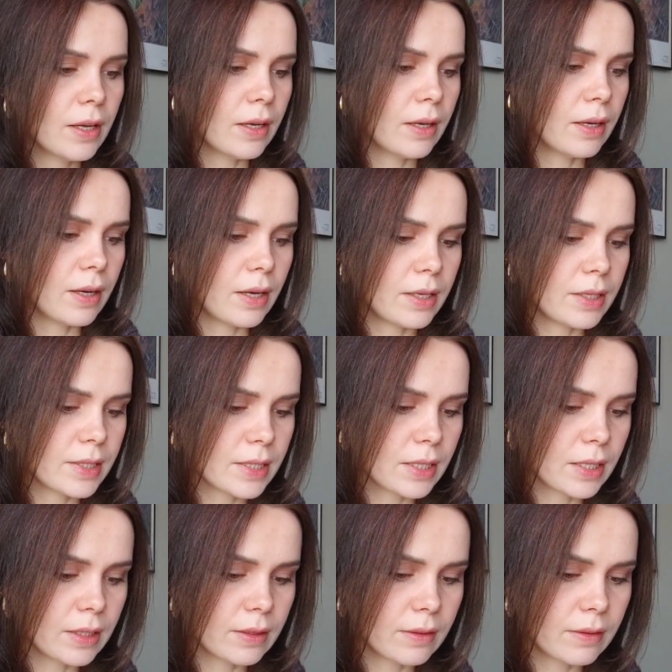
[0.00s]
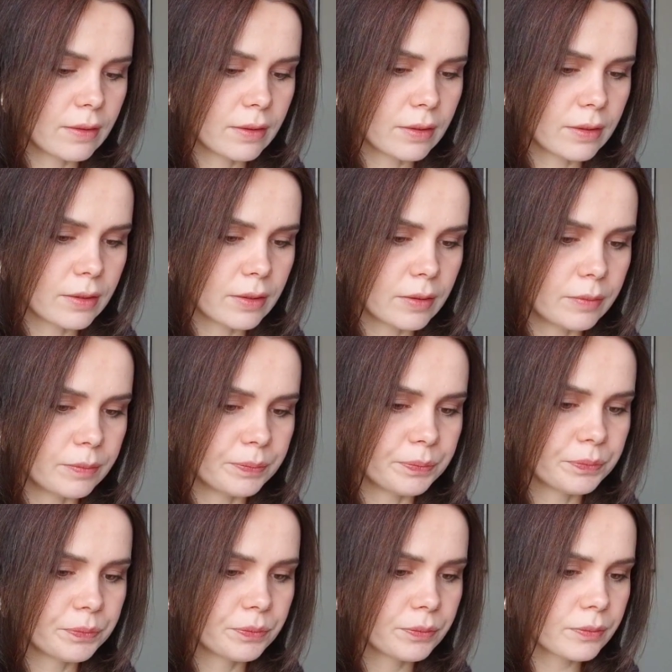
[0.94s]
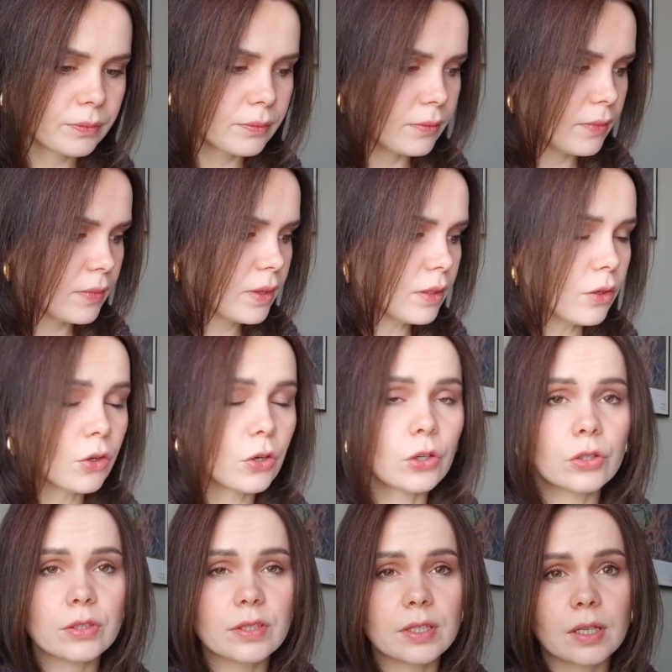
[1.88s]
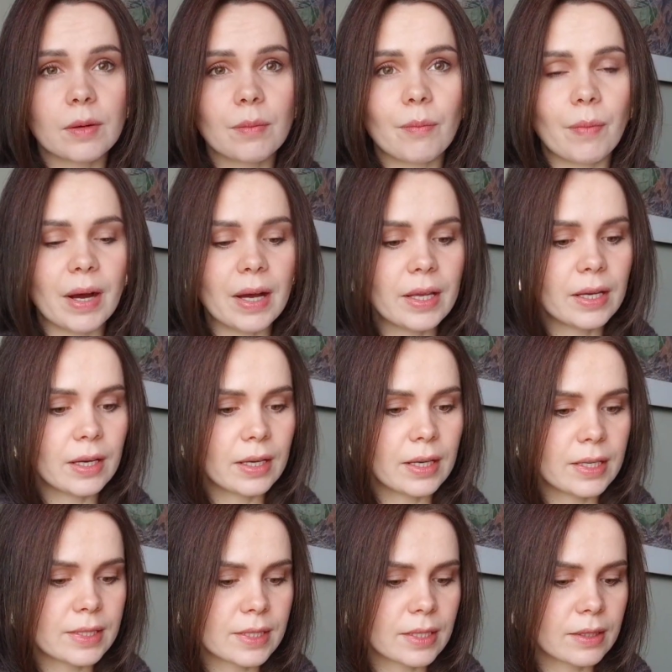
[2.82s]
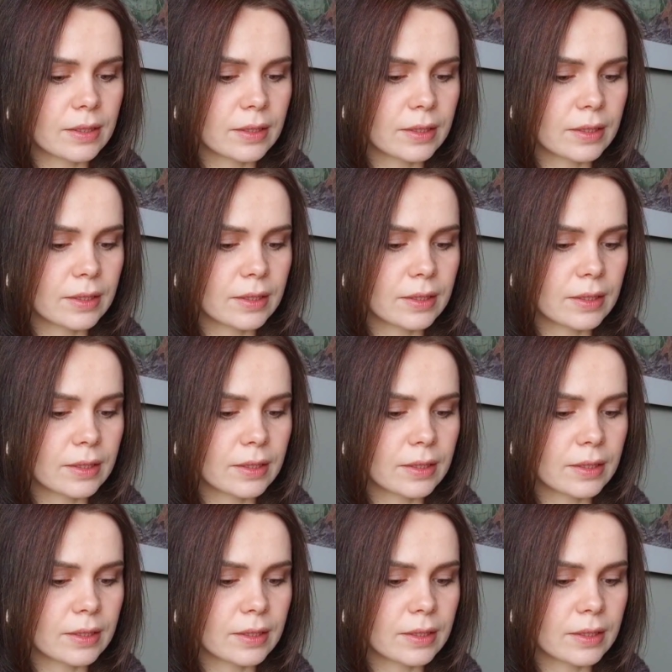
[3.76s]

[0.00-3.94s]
It's not hurting my eyes, at